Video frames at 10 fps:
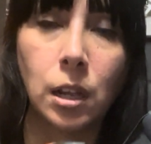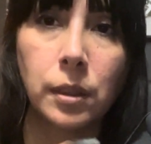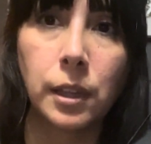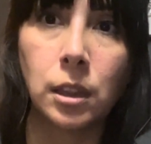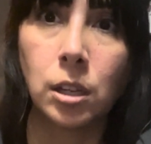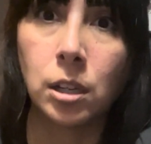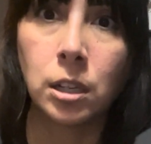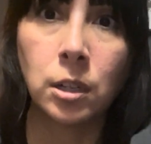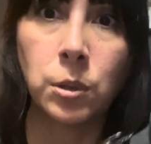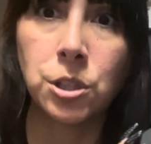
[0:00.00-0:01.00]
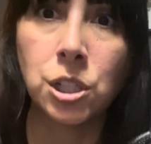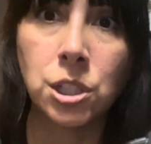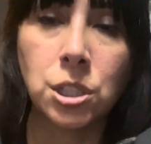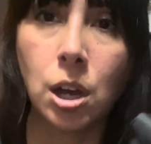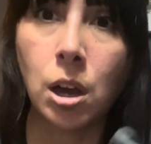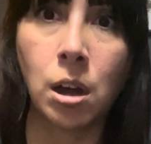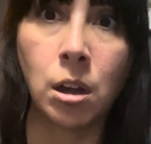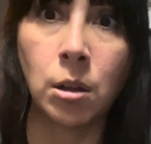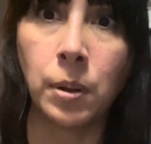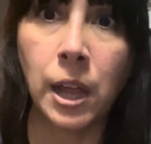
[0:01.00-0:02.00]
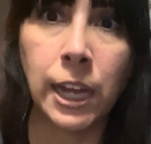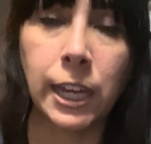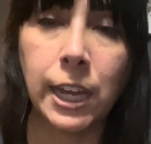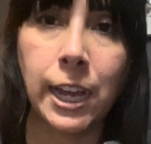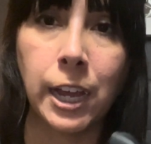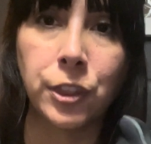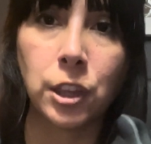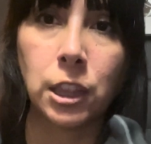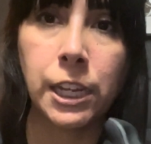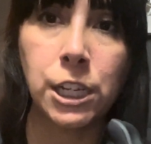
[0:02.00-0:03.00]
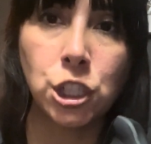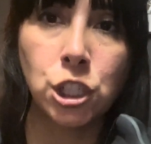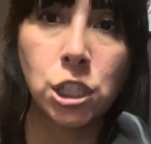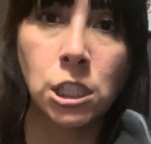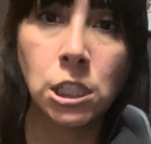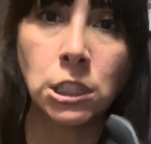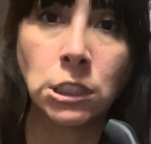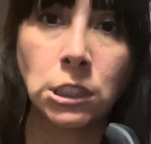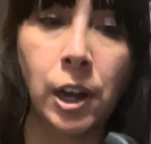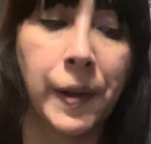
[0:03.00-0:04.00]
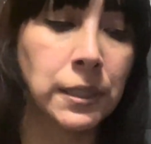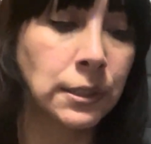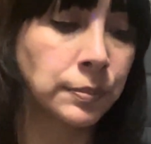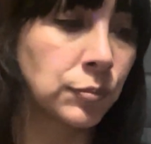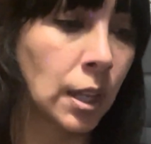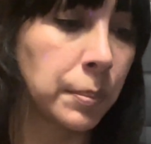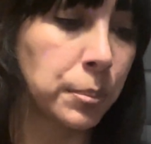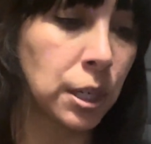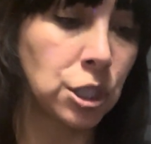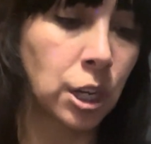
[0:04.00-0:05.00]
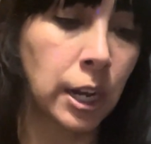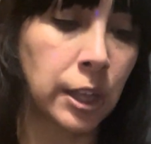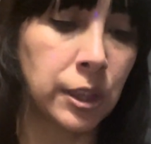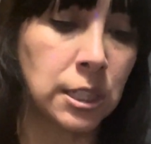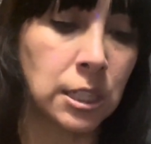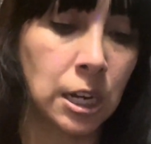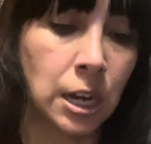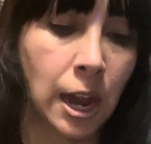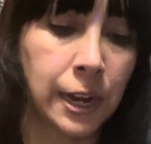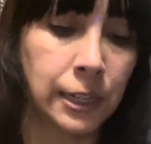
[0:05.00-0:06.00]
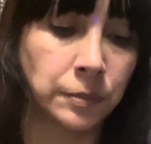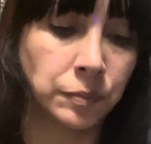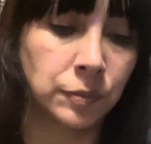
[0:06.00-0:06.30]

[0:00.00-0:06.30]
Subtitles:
They look good with just all black athleisure. Pretty sure I got these in a 9.